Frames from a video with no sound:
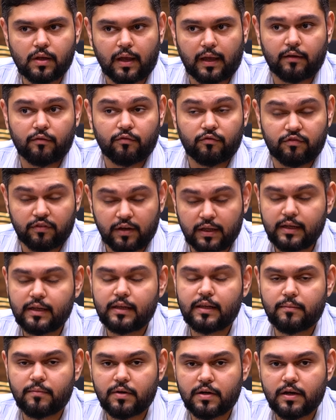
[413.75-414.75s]
a very
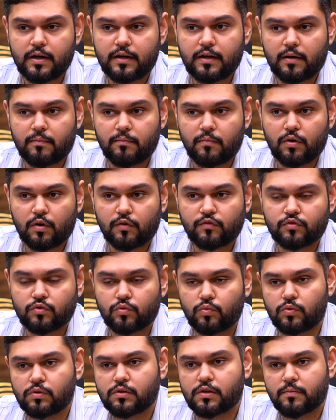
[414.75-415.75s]
limited number of
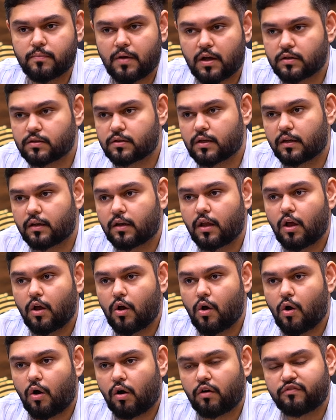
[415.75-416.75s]
schools in Pakistan,
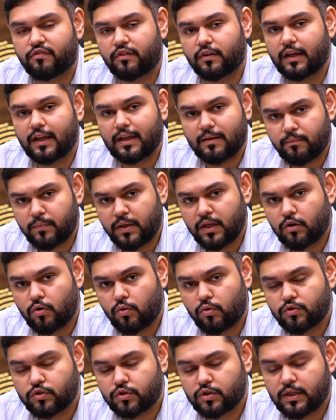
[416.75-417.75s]
offer AP
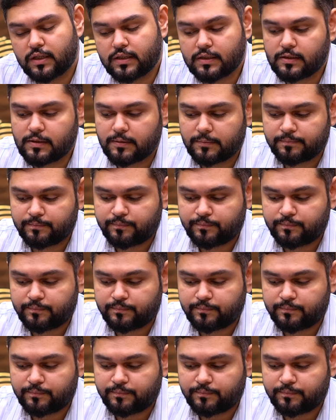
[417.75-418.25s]
courses.